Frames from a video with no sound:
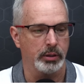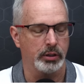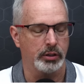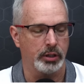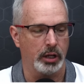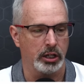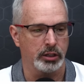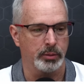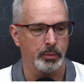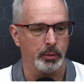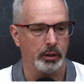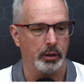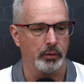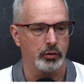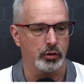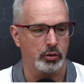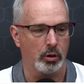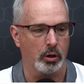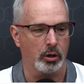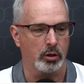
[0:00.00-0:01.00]
assessment of
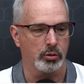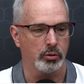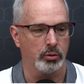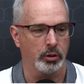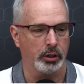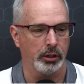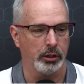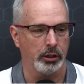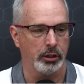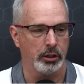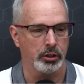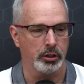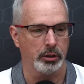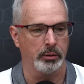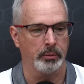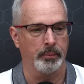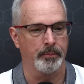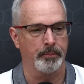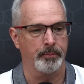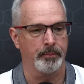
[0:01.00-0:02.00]
structural condition.